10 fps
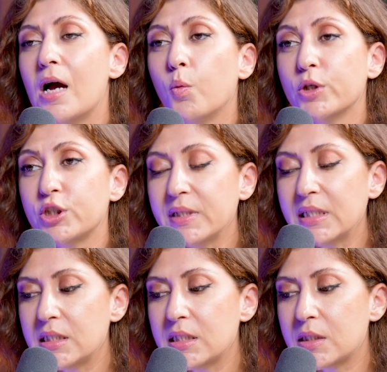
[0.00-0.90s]
which
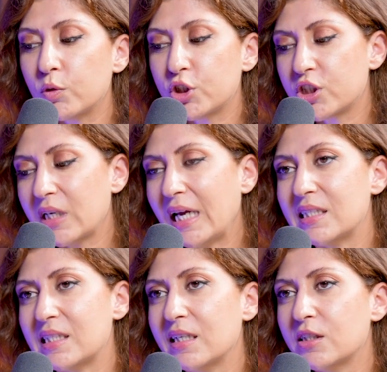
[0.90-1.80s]

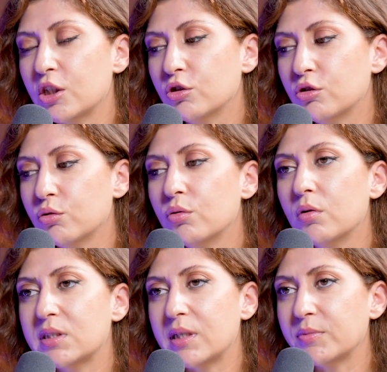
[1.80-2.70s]
translates
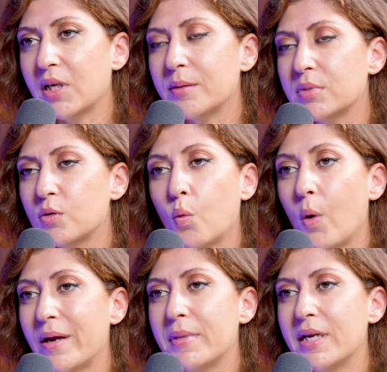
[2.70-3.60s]
into sometimes
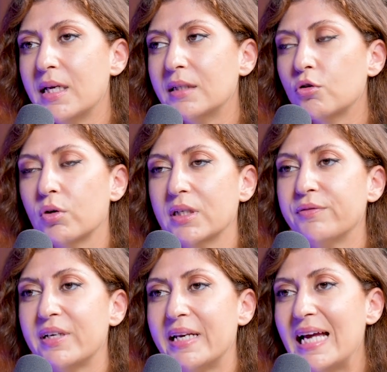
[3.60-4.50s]
1 minute or
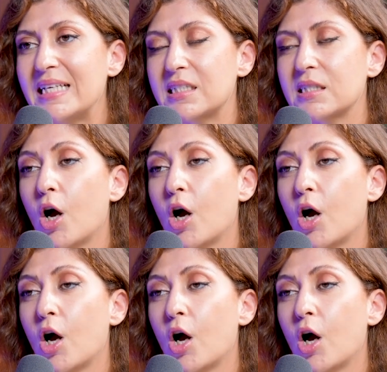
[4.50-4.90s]
even less